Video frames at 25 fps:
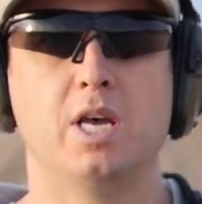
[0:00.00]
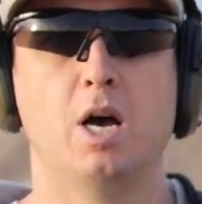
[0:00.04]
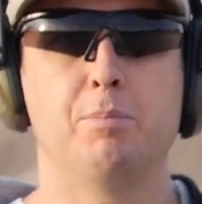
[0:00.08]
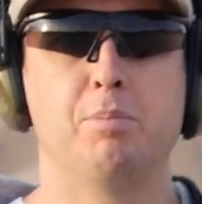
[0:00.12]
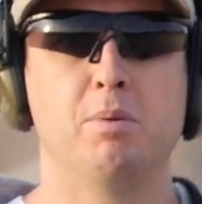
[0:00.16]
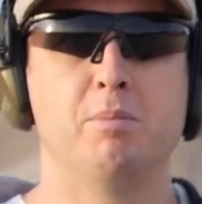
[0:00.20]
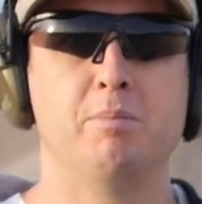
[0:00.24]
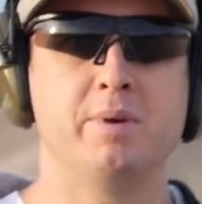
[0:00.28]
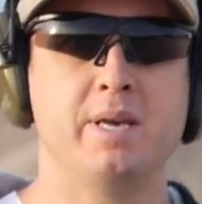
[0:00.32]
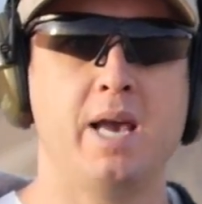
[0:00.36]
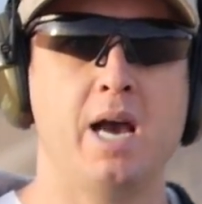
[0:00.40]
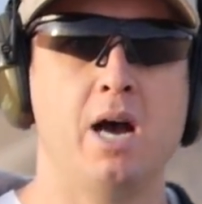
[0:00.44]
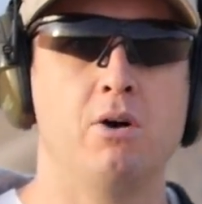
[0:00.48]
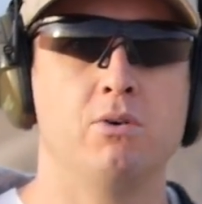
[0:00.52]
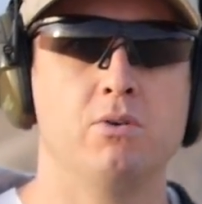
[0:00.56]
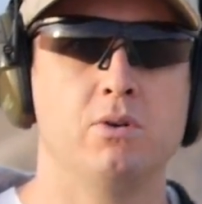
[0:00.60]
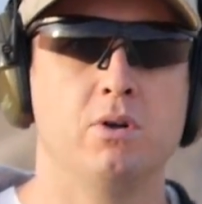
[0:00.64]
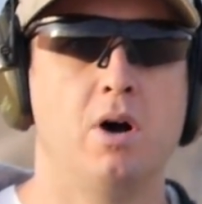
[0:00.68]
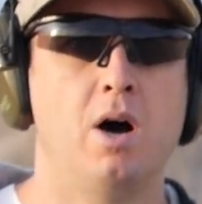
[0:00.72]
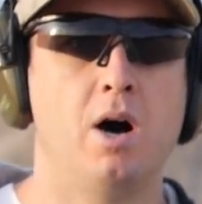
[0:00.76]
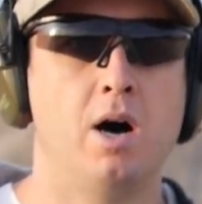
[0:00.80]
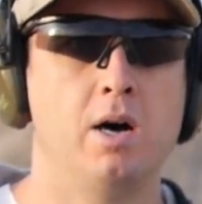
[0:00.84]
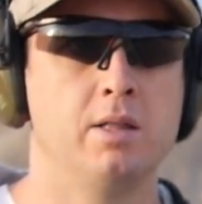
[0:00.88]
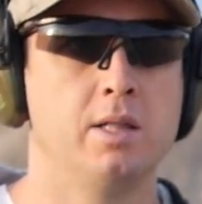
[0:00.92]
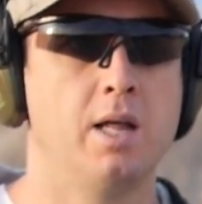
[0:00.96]
helping me
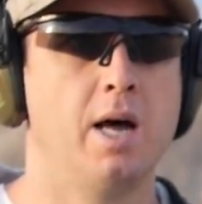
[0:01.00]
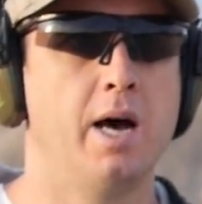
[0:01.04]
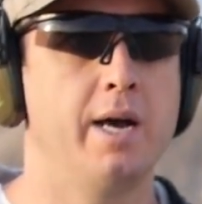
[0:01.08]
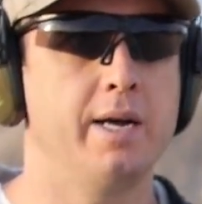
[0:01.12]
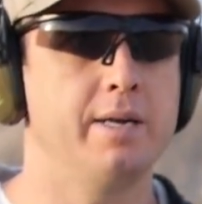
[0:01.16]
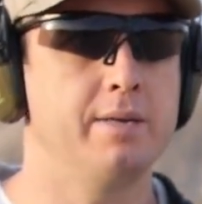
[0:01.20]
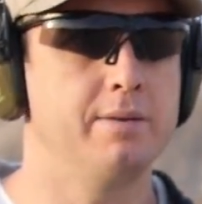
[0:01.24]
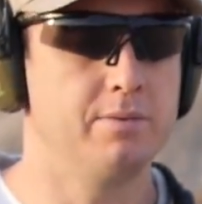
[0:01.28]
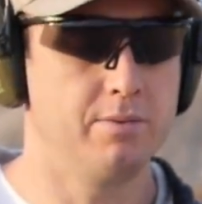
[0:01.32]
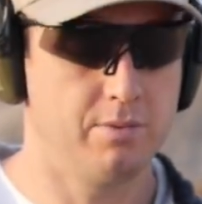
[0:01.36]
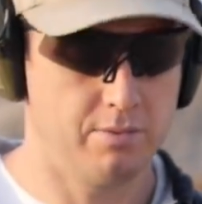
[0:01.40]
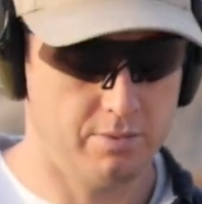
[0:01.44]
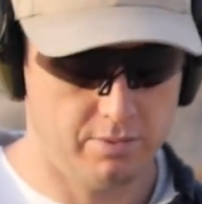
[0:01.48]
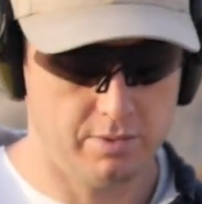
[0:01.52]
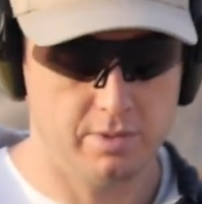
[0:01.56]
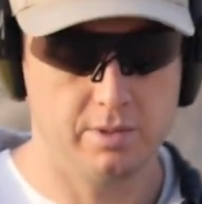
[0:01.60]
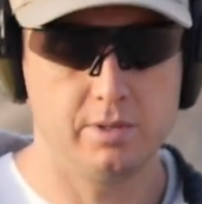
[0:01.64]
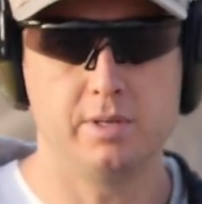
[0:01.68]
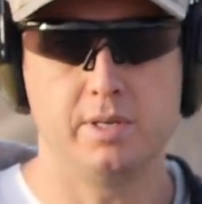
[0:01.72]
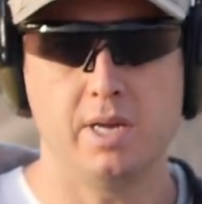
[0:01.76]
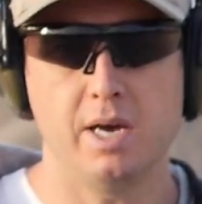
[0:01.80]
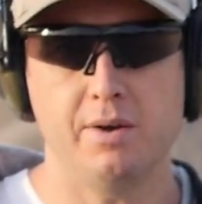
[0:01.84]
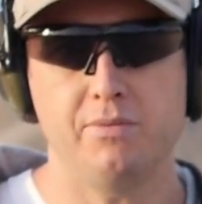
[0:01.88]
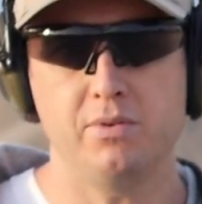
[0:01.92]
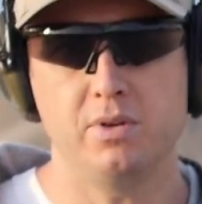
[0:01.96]
out online.
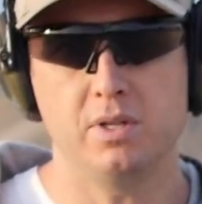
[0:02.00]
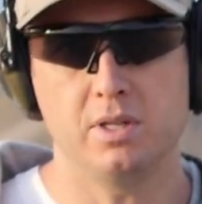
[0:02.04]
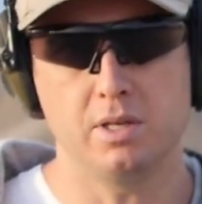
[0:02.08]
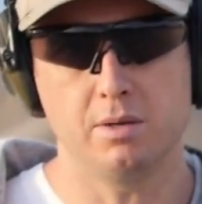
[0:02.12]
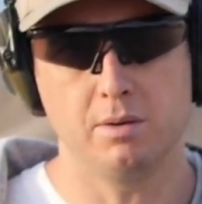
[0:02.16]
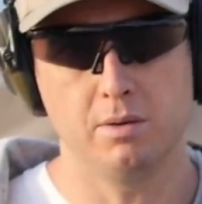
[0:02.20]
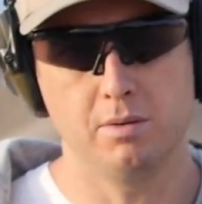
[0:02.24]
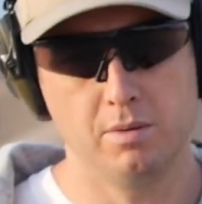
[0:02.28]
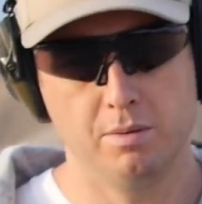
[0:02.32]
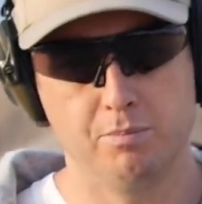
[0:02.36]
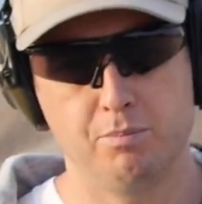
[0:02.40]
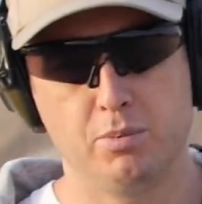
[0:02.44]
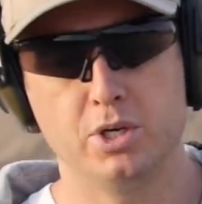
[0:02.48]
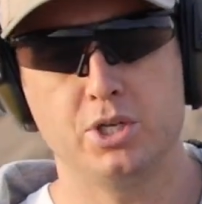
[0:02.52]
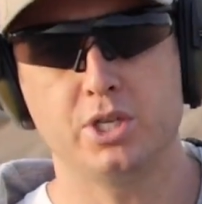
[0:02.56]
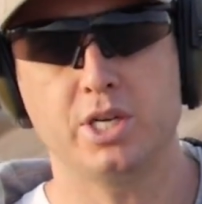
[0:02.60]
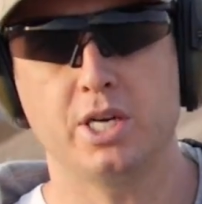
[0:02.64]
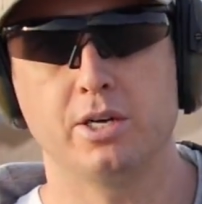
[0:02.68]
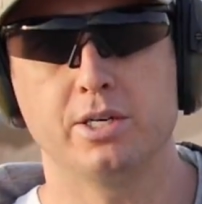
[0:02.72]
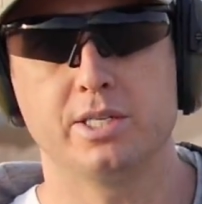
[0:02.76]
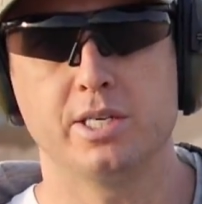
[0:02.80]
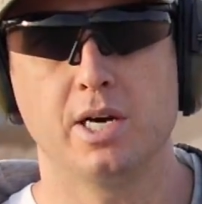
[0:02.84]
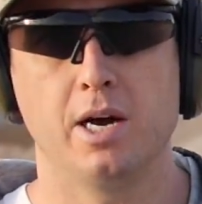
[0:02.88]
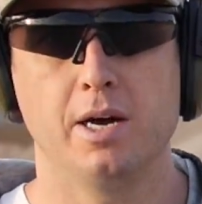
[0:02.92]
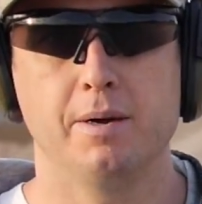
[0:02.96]
Definitely appreciate
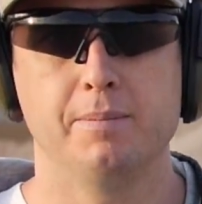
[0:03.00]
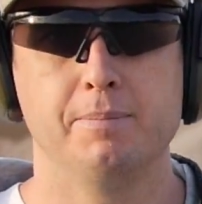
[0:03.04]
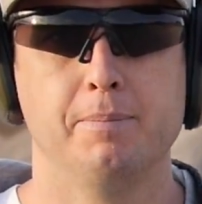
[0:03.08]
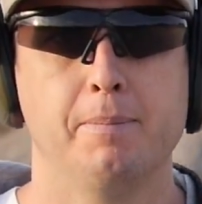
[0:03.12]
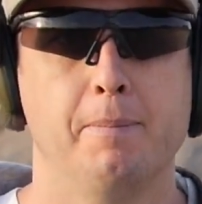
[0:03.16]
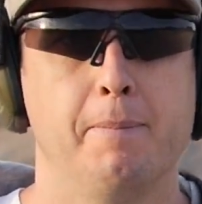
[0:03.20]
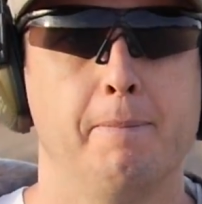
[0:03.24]
your time.